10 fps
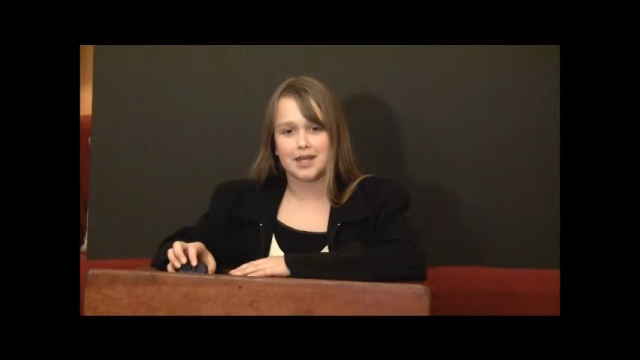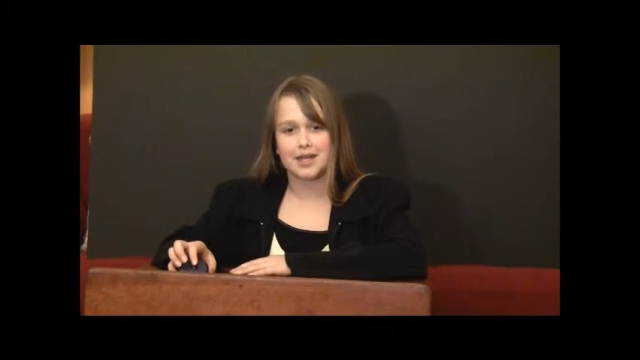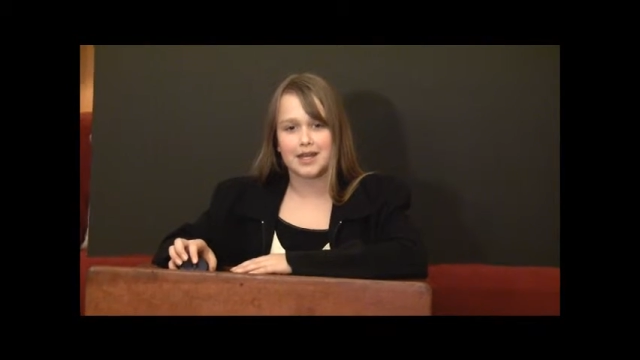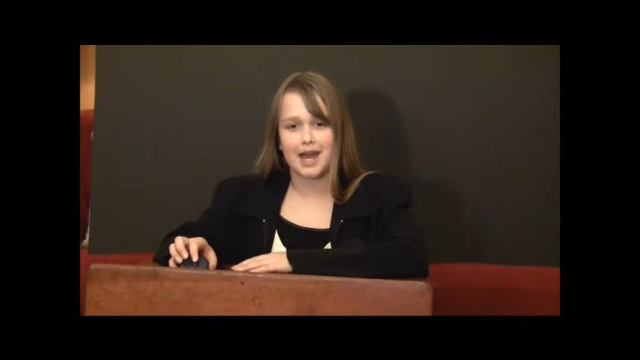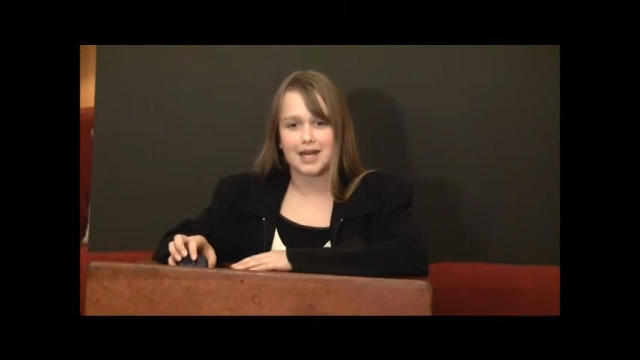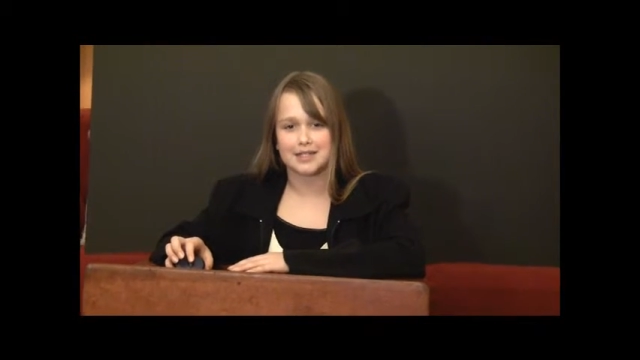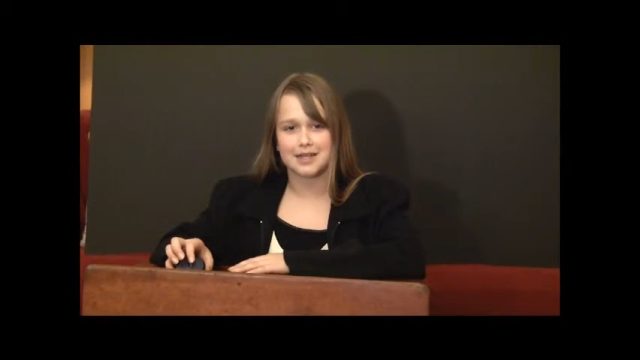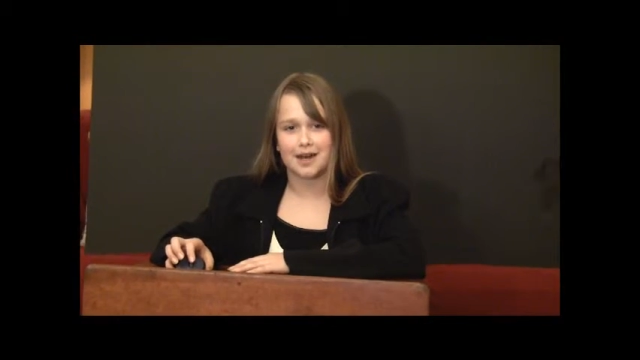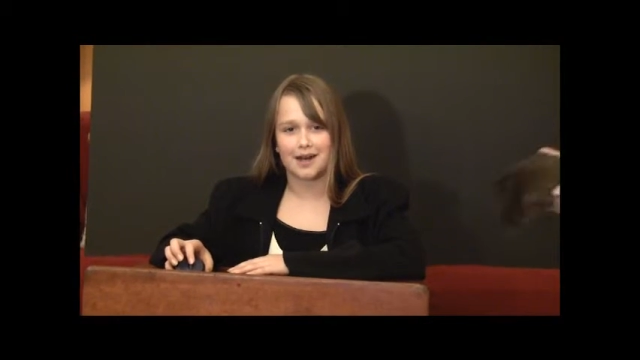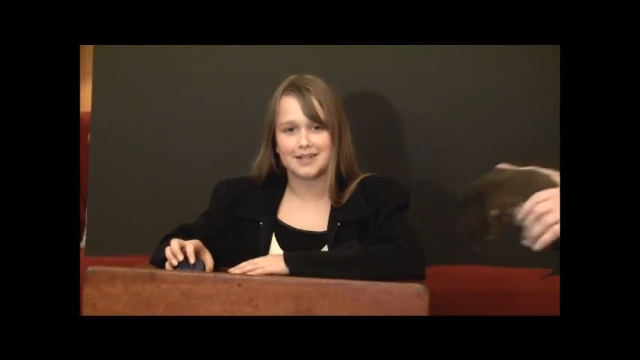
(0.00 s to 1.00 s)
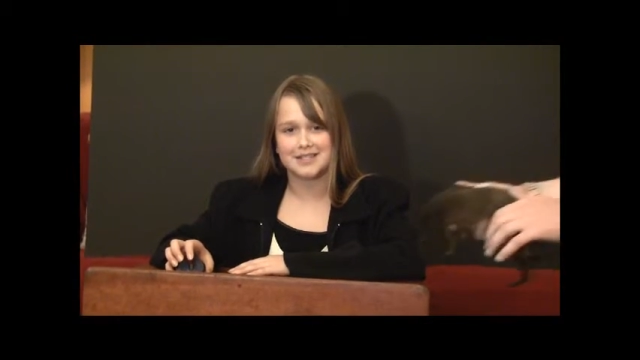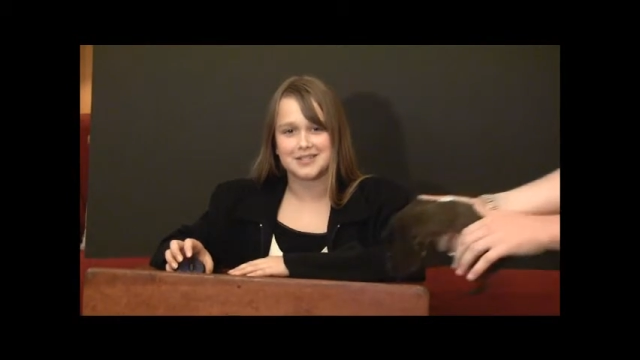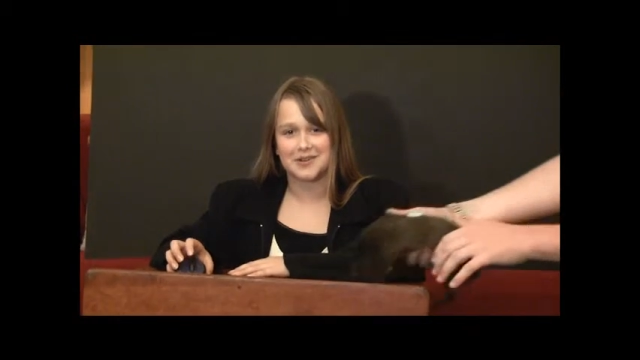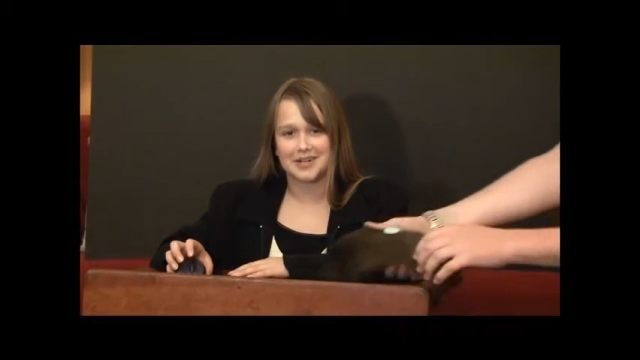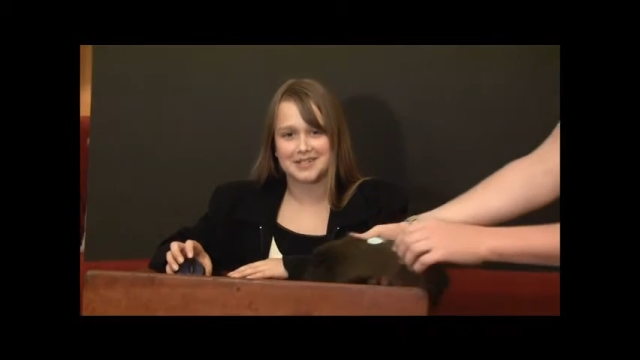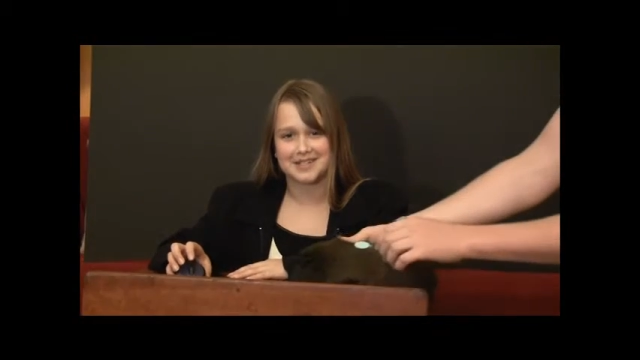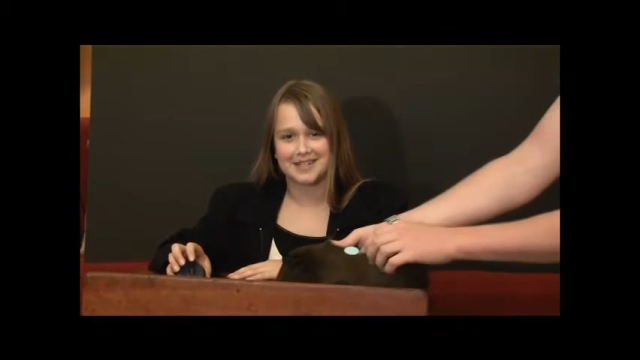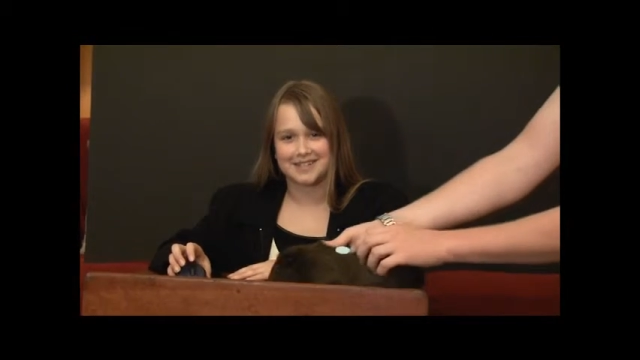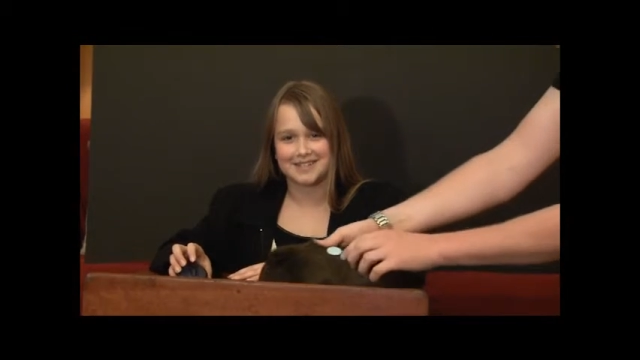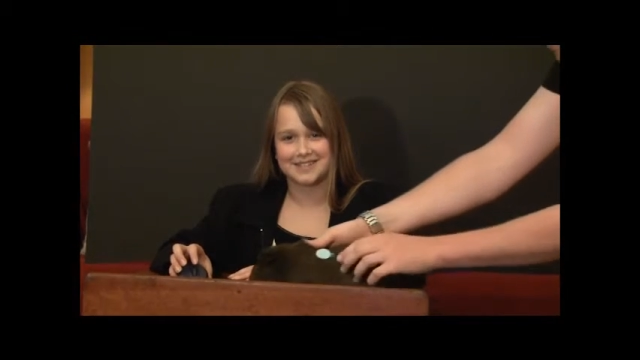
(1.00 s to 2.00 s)
It has an odd stretched
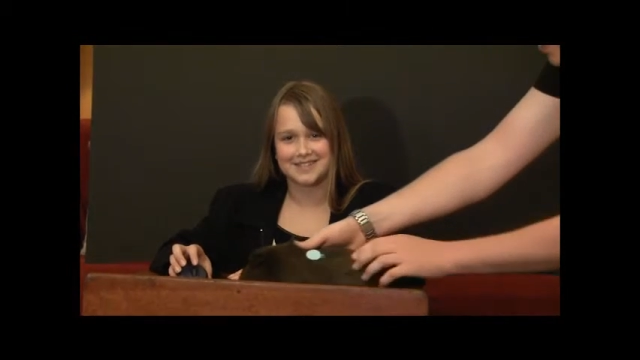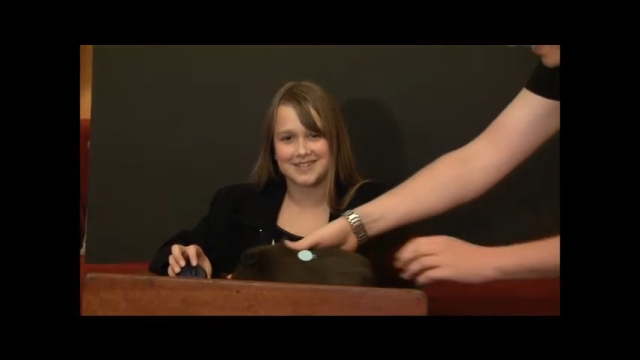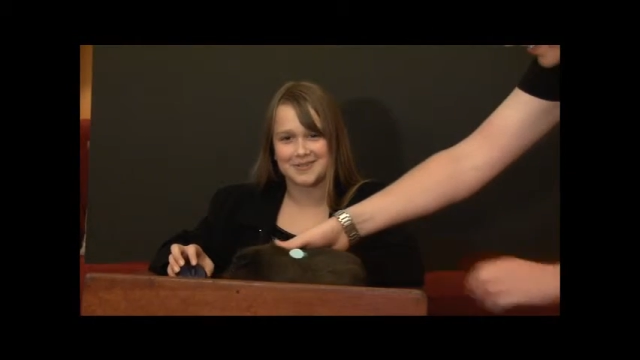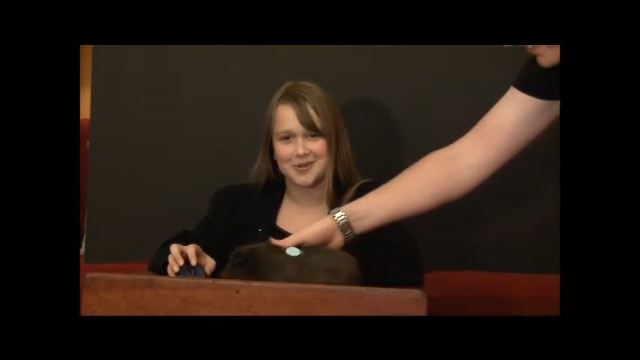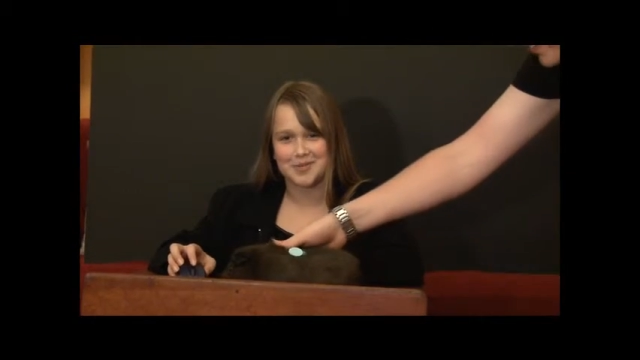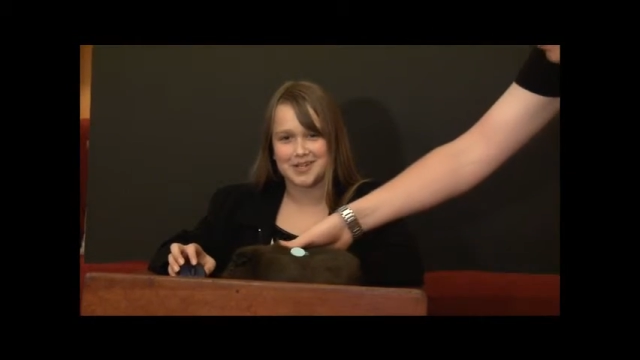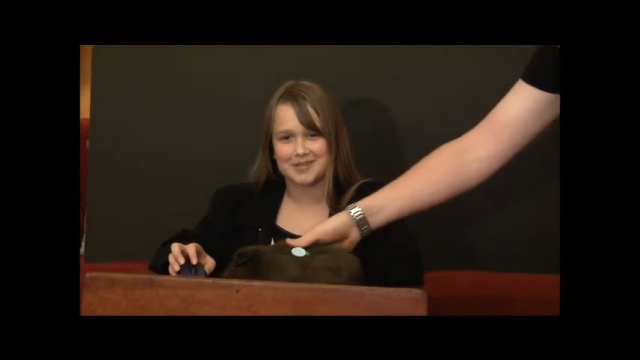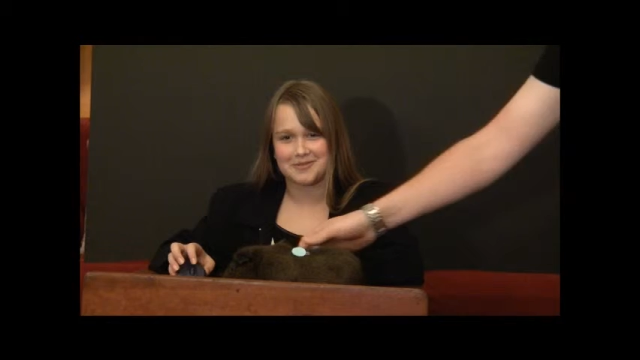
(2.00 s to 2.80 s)
and tilted orbit